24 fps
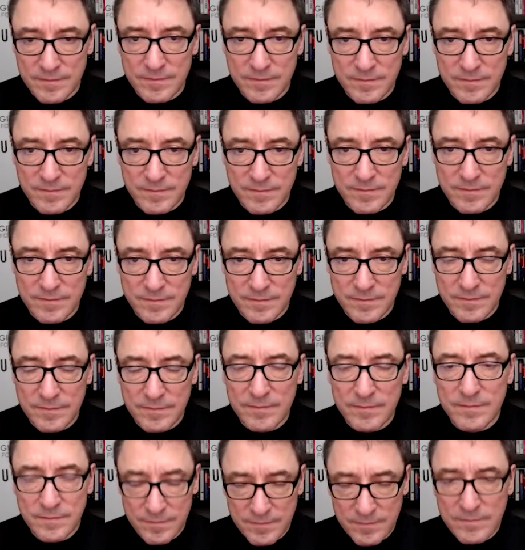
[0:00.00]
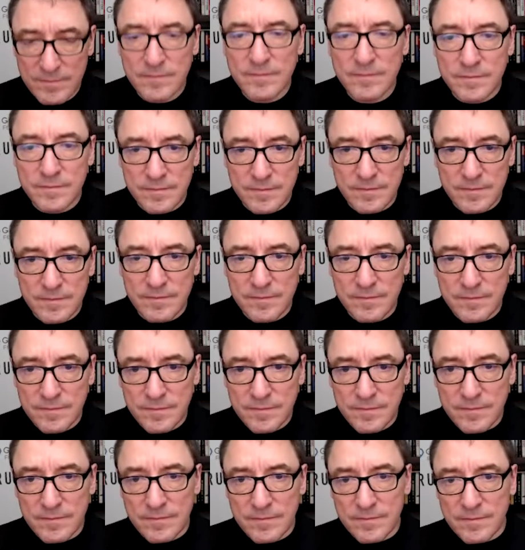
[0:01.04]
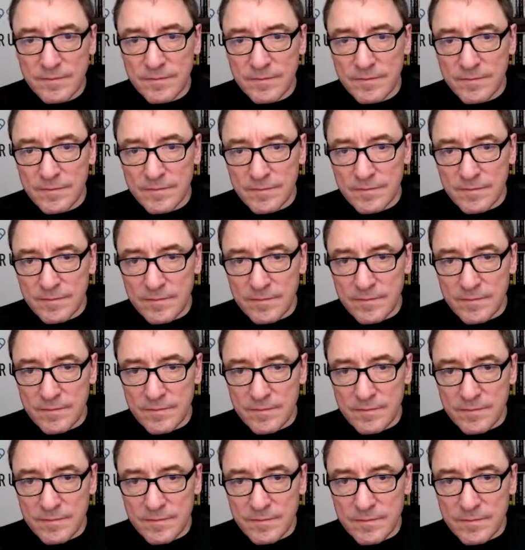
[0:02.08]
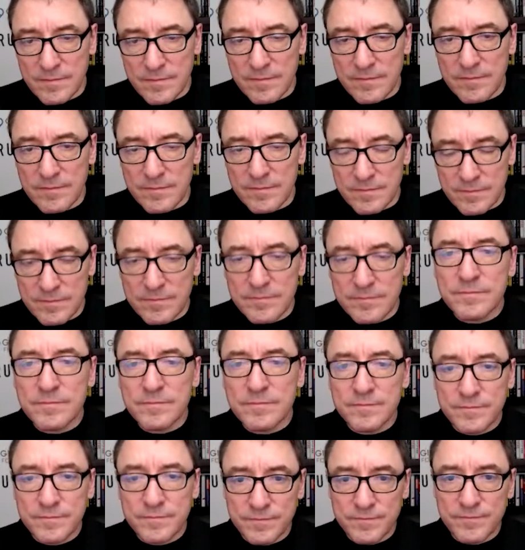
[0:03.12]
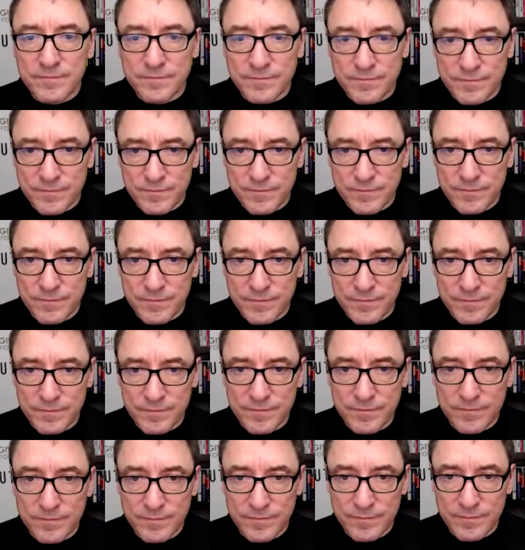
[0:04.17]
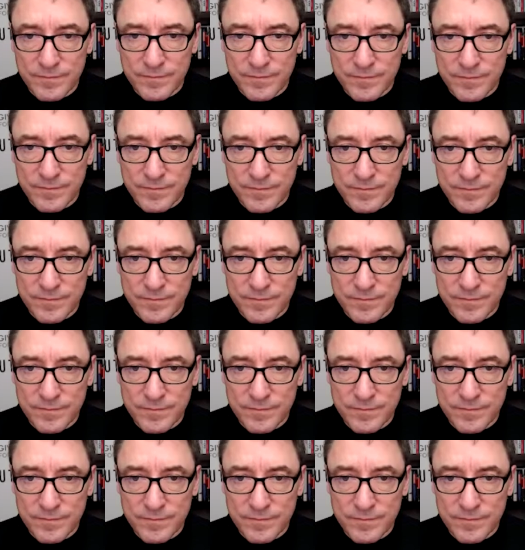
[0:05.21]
(silent)